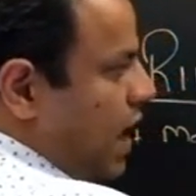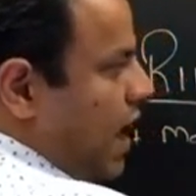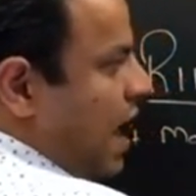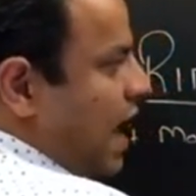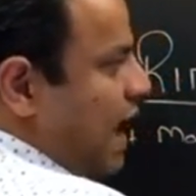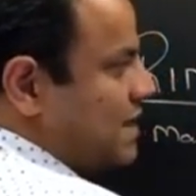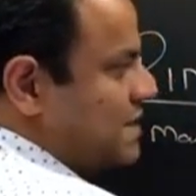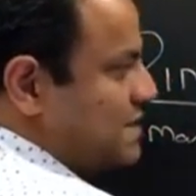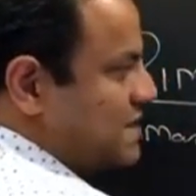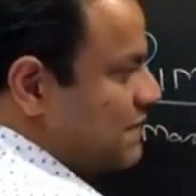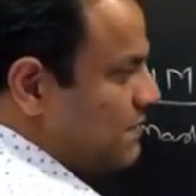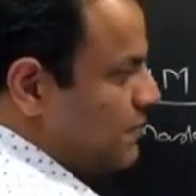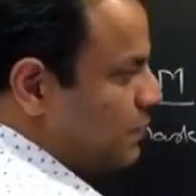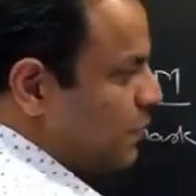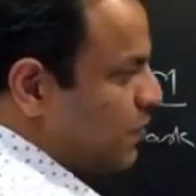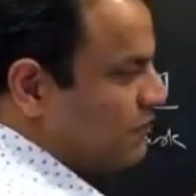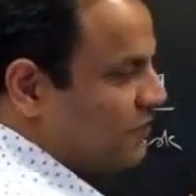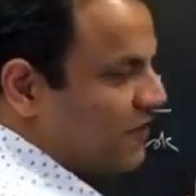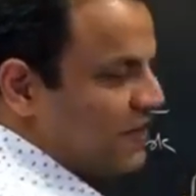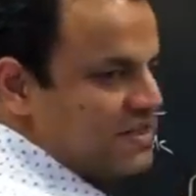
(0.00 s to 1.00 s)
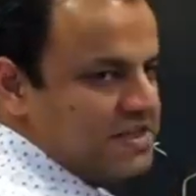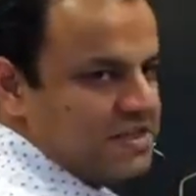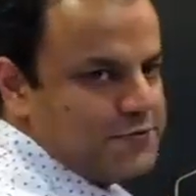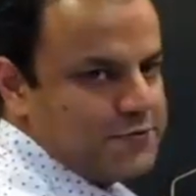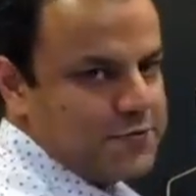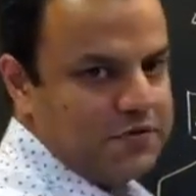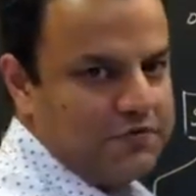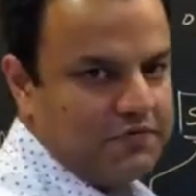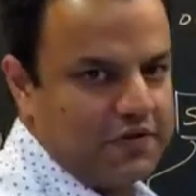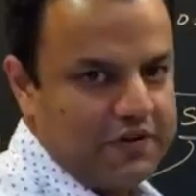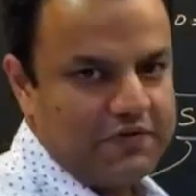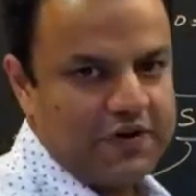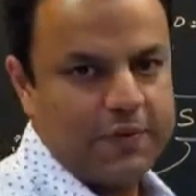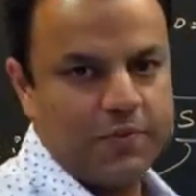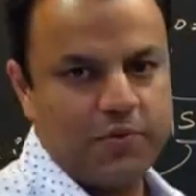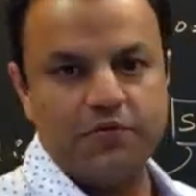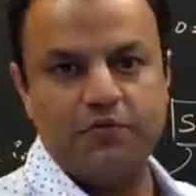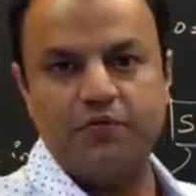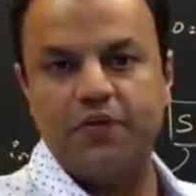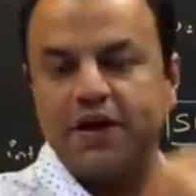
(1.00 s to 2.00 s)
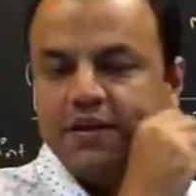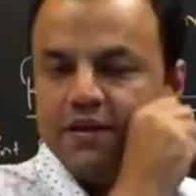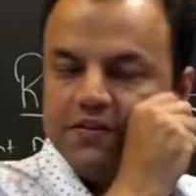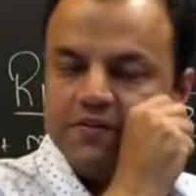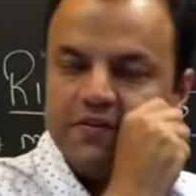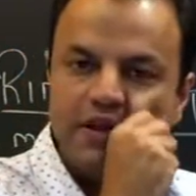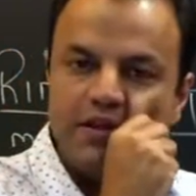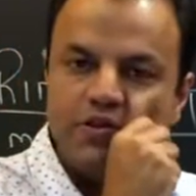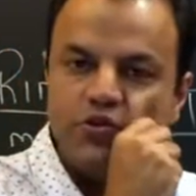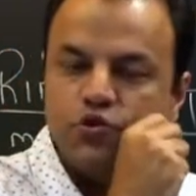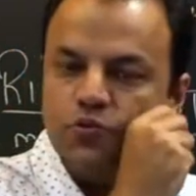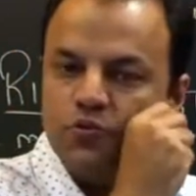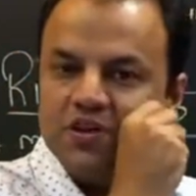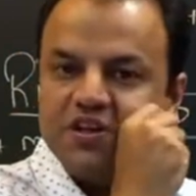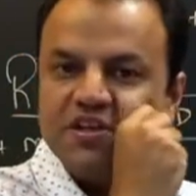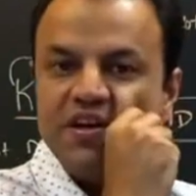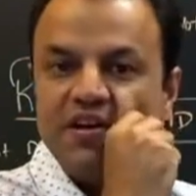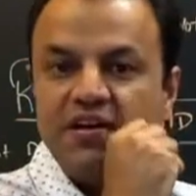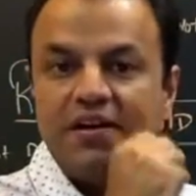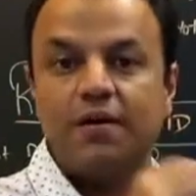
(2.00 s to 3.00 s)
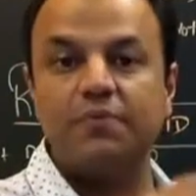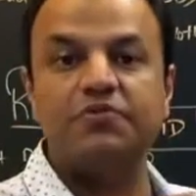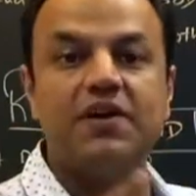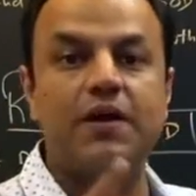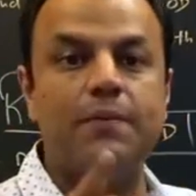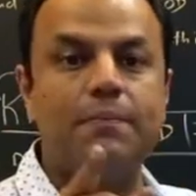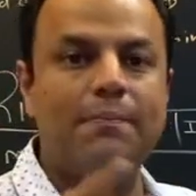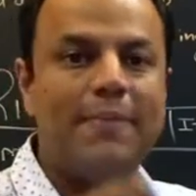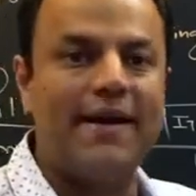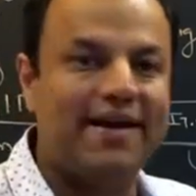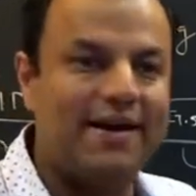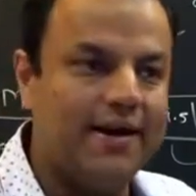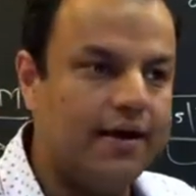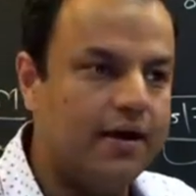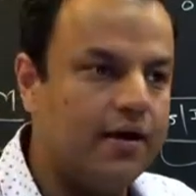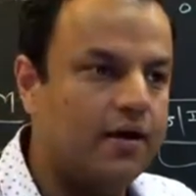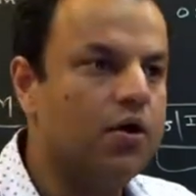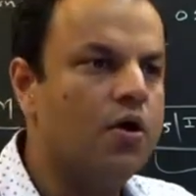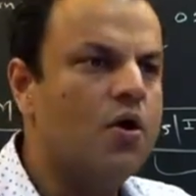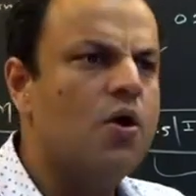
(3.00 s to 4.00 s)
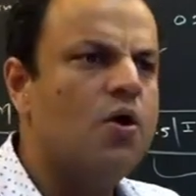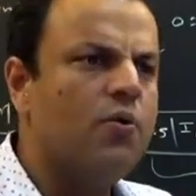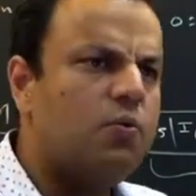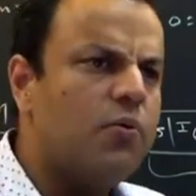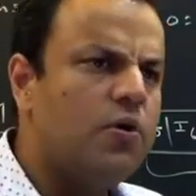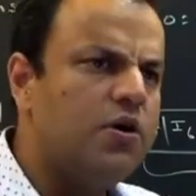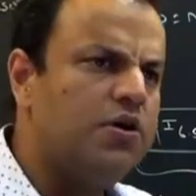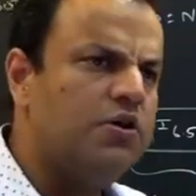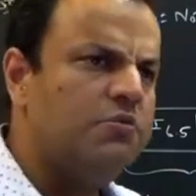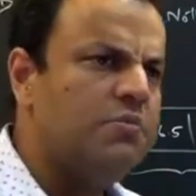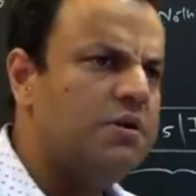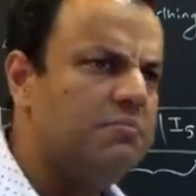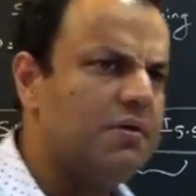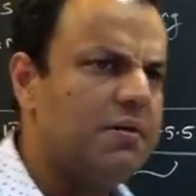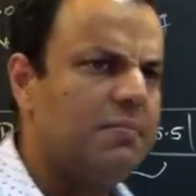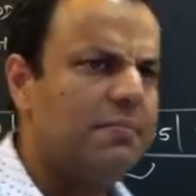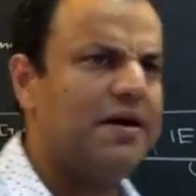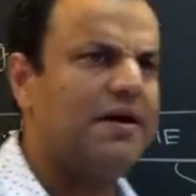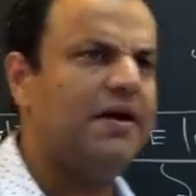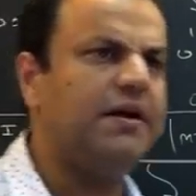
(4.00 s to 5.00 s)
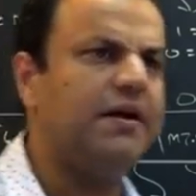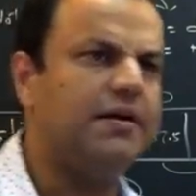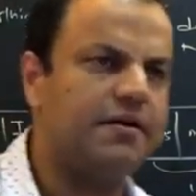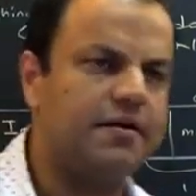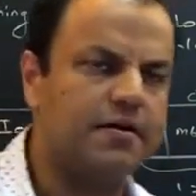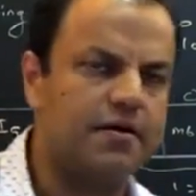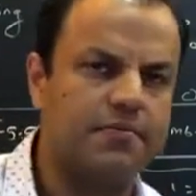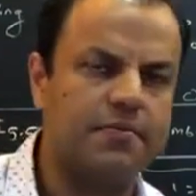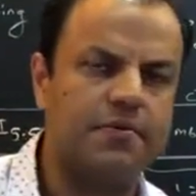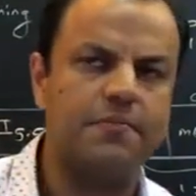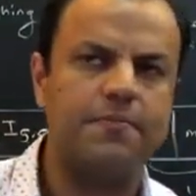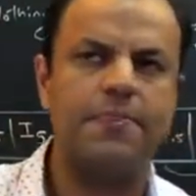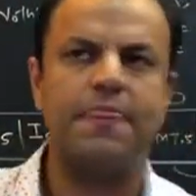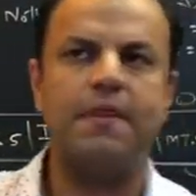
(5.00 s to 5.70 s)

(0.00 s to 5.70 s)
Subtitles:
I7.5, 6.5, 5.5. This tells you which interrupts are pending. What do you mean by pending interrupt?